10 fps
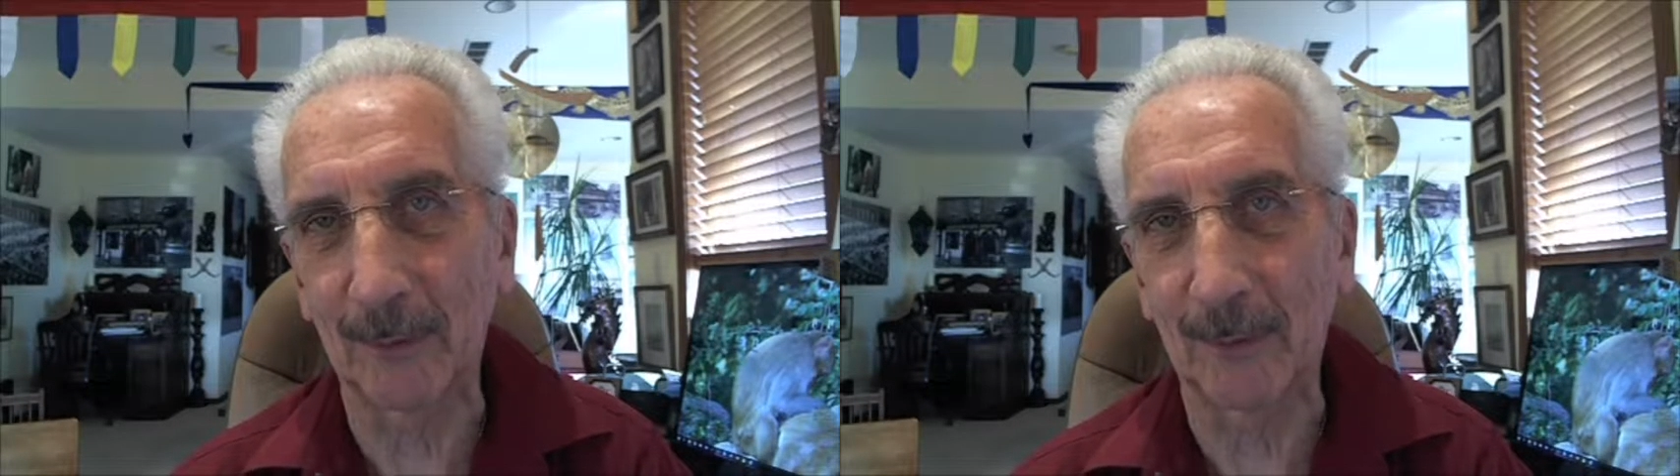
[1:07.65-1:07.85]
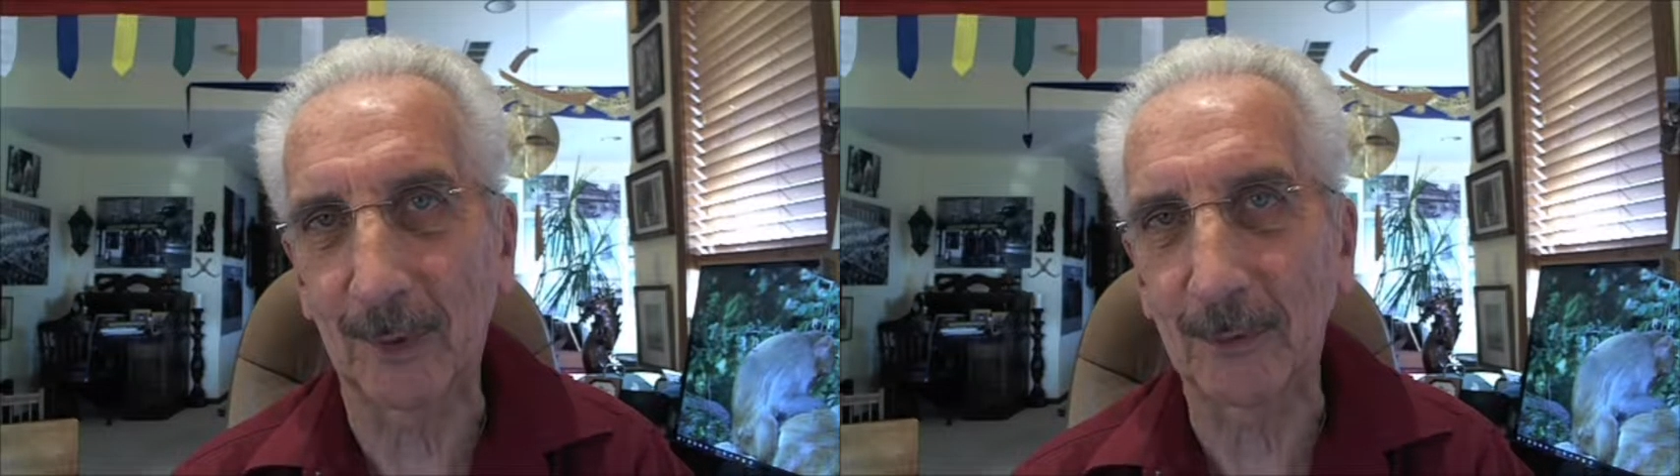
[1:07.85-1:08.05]

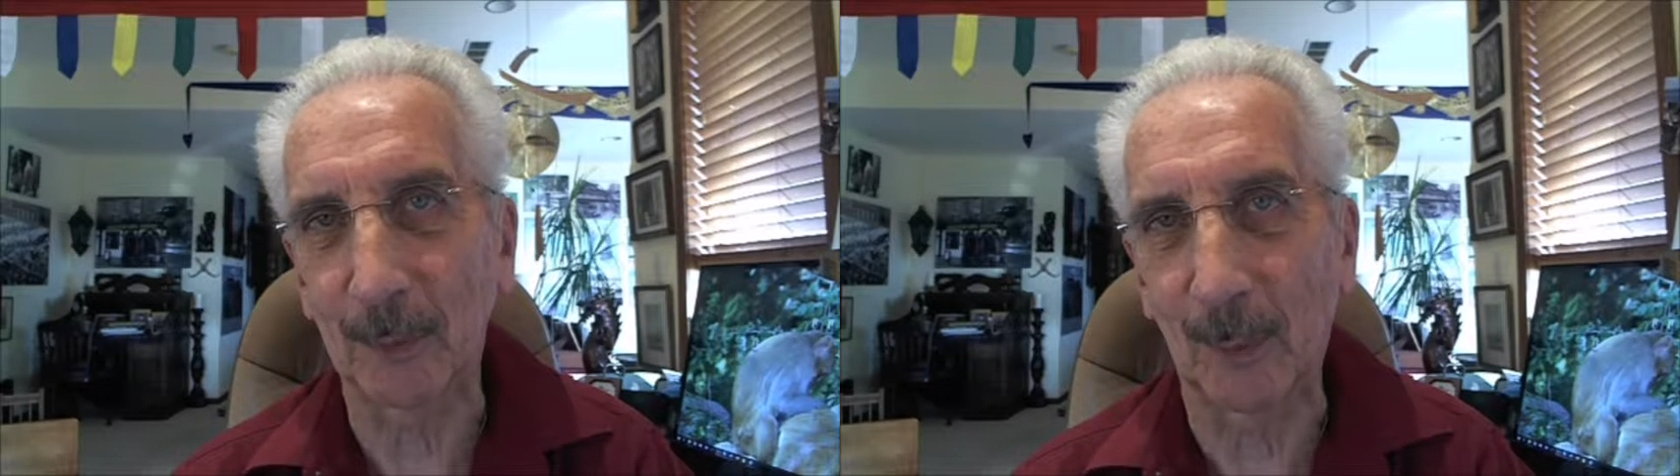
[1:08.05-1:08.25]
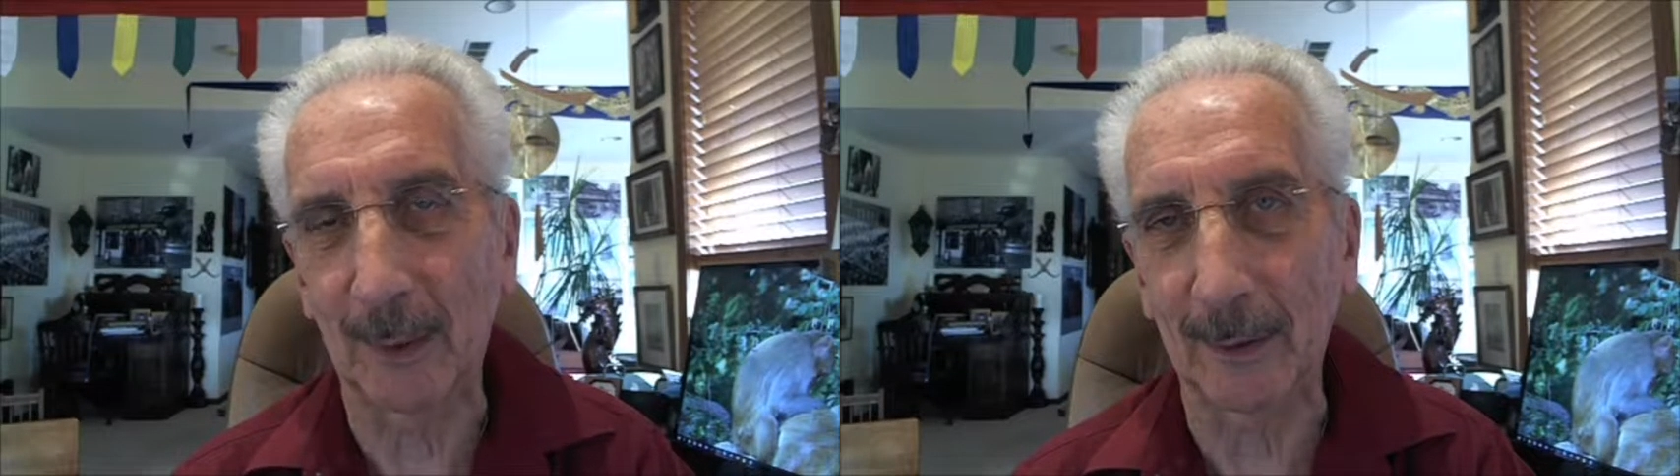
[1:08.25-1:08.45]

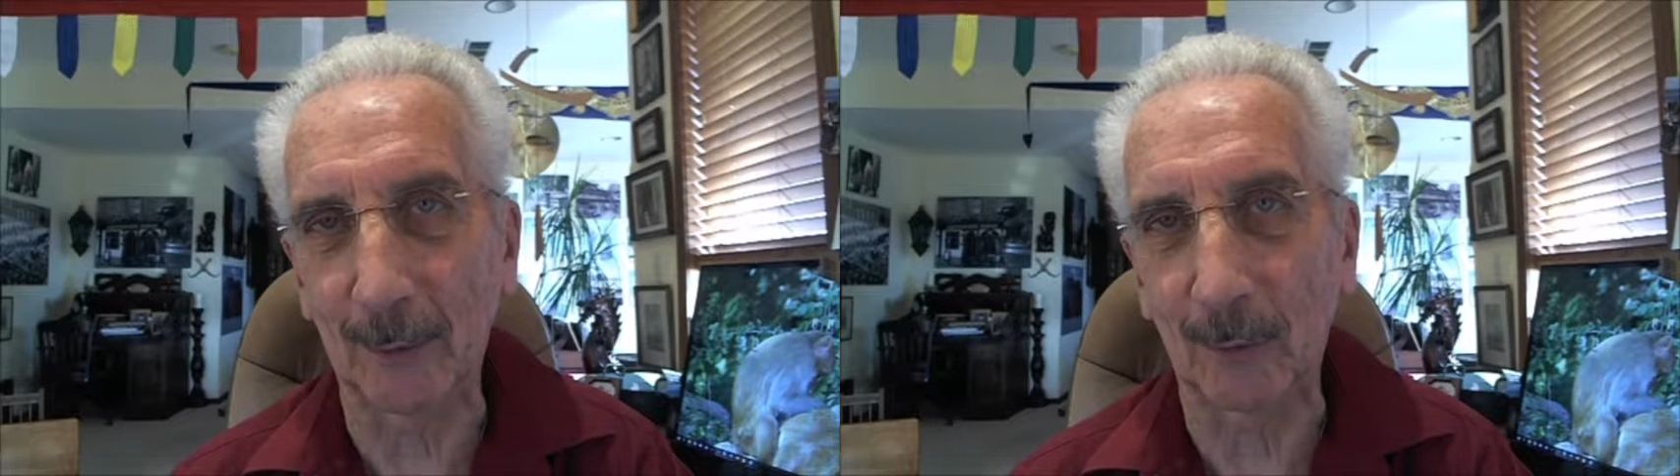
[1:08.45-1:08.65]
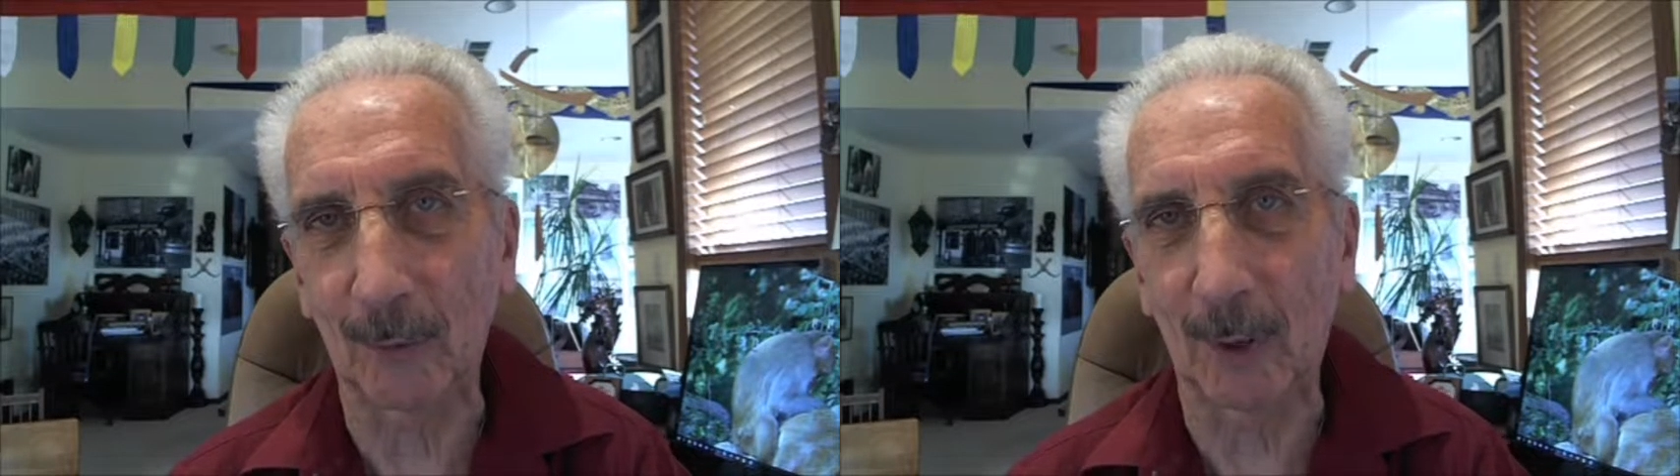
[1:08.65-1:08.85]
station wagon
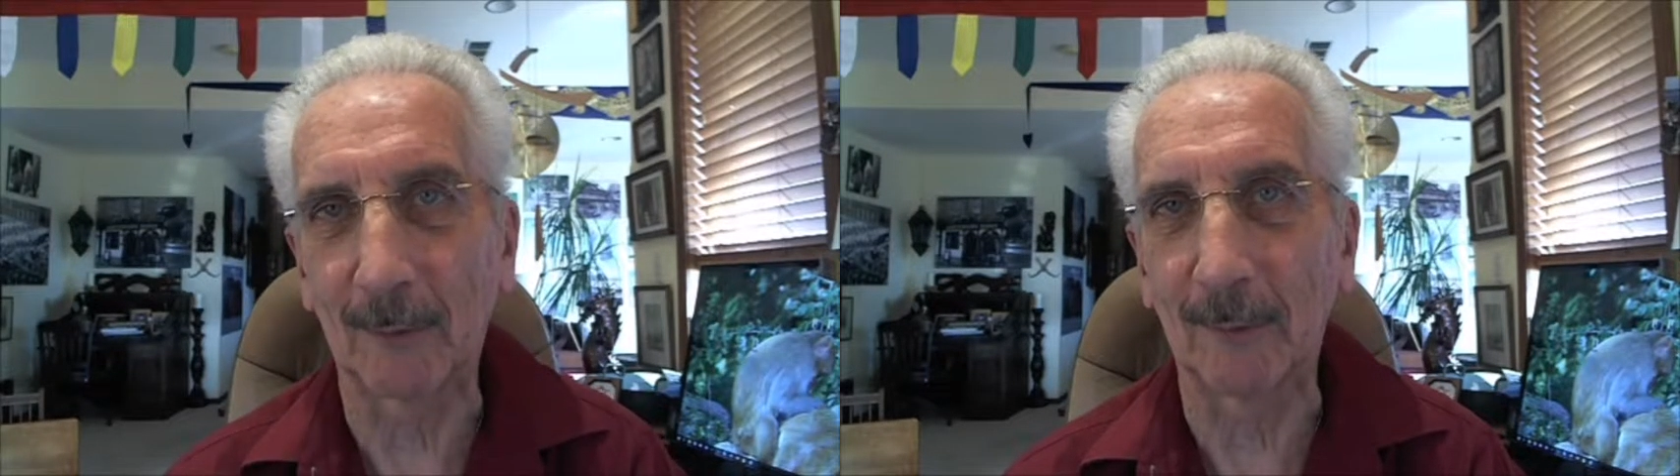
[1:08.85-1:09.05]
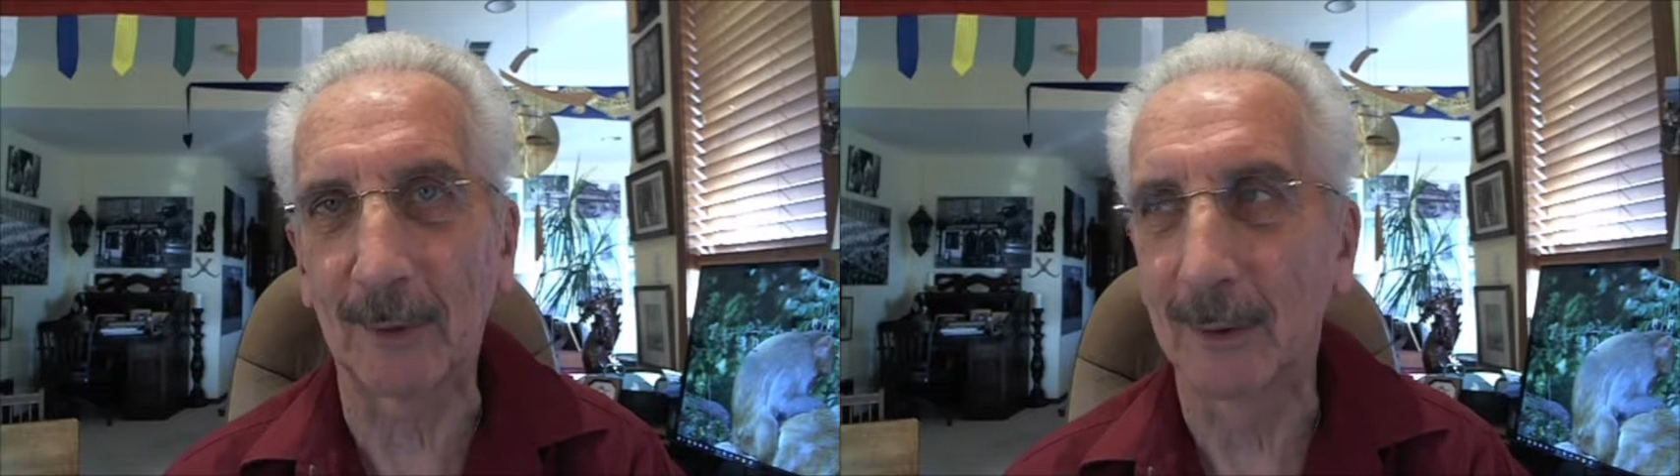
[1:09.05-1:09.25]
and
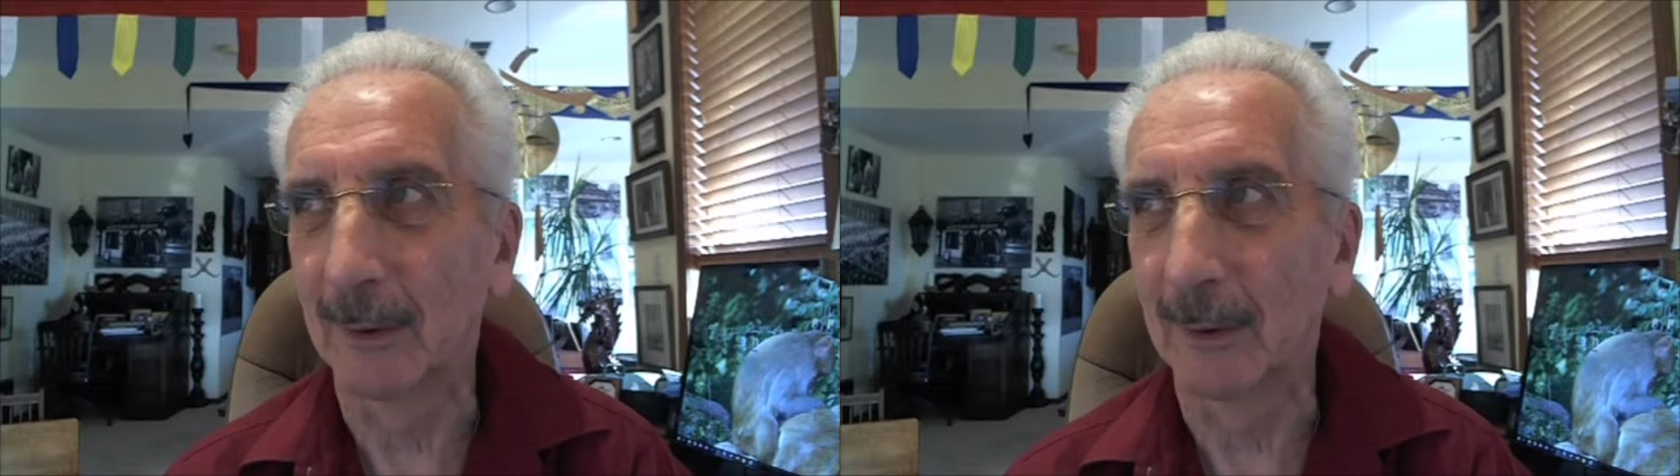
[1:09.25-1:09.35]
driving